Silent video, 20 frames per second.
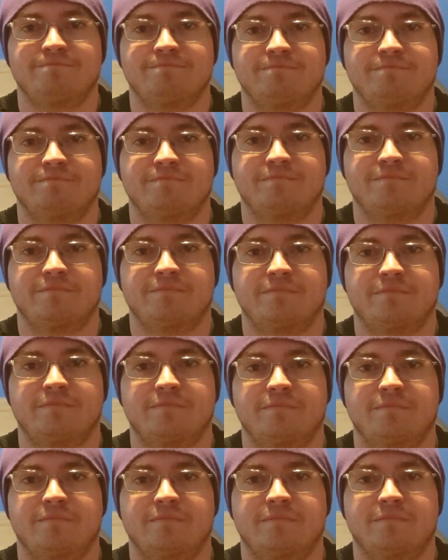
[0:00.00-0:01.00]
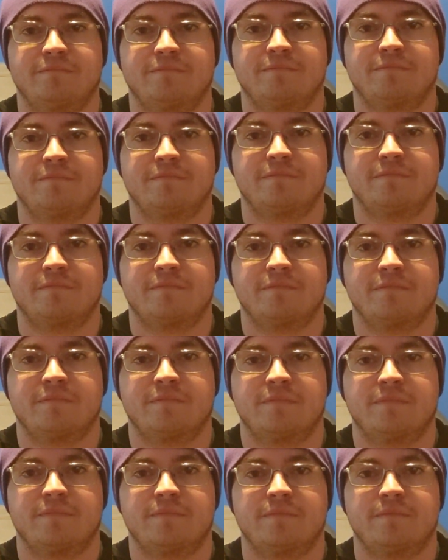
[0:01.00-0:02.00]

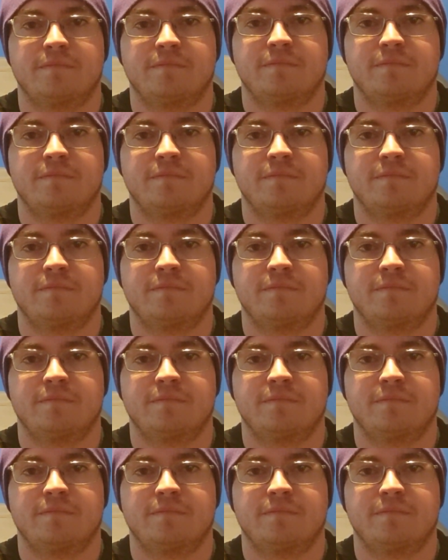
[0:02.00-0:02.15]
(silence)